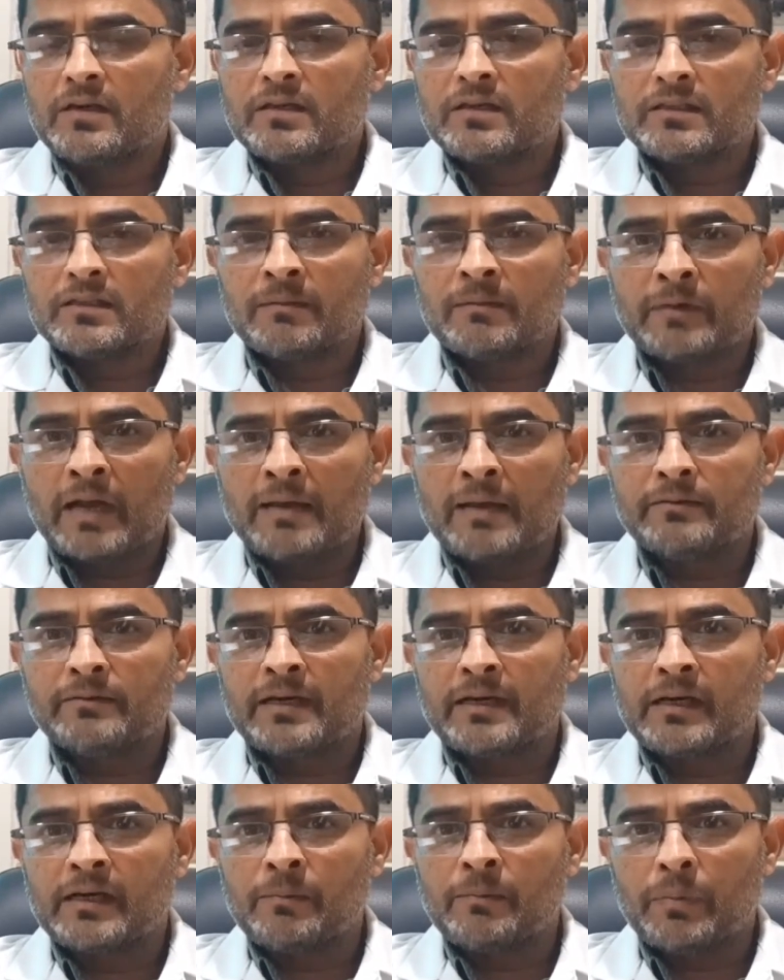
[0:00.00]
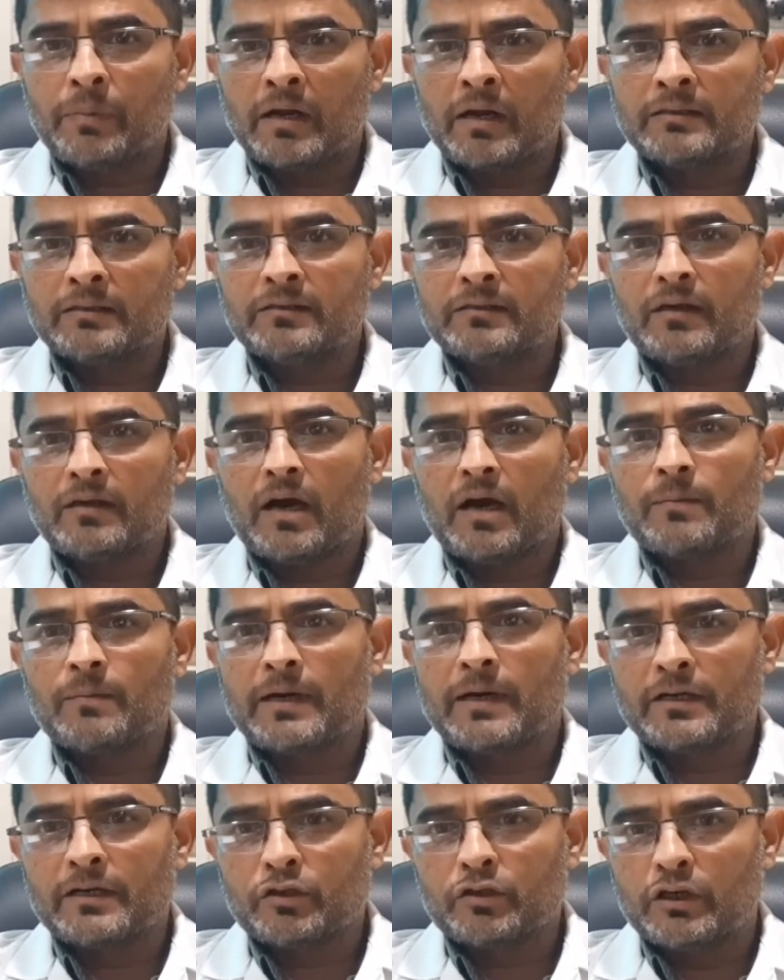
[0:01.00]
Sometimes dental implants are
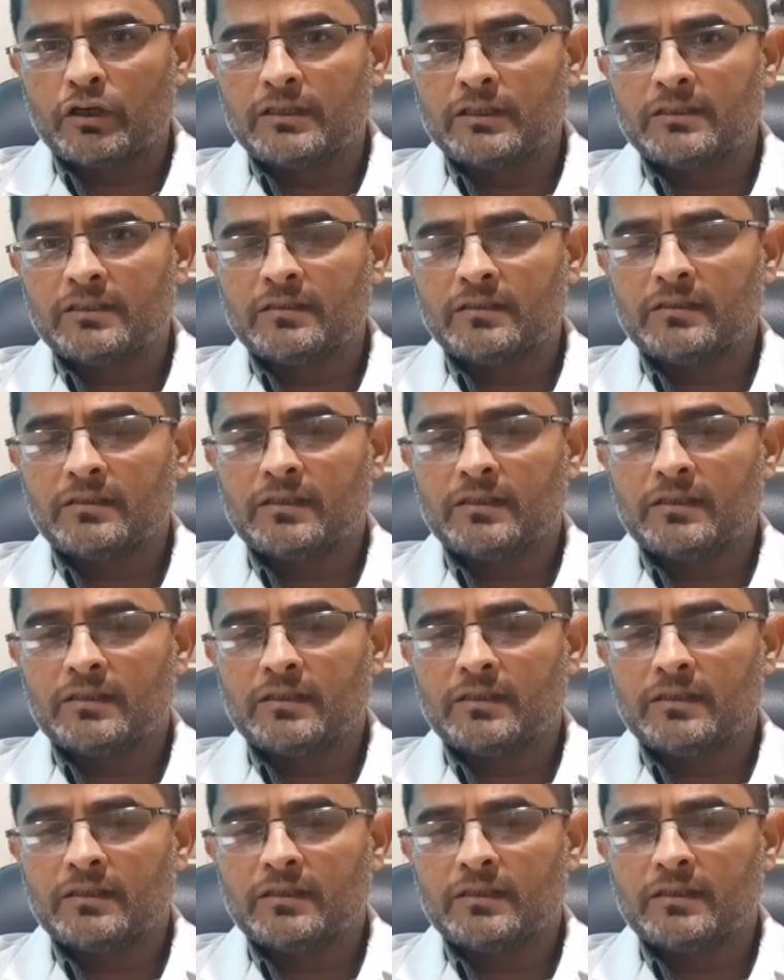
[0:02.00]
better choice,